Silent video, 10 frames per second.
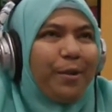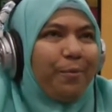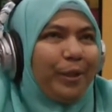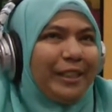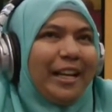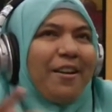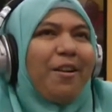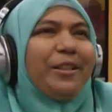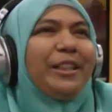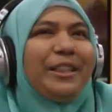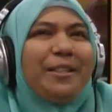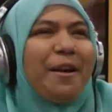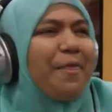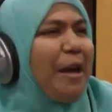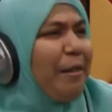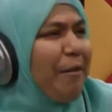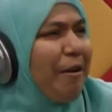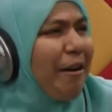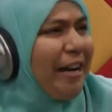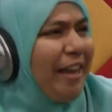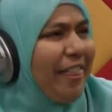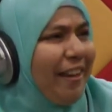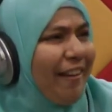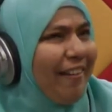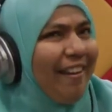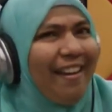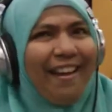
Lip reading: The word psychology is not that long, I think.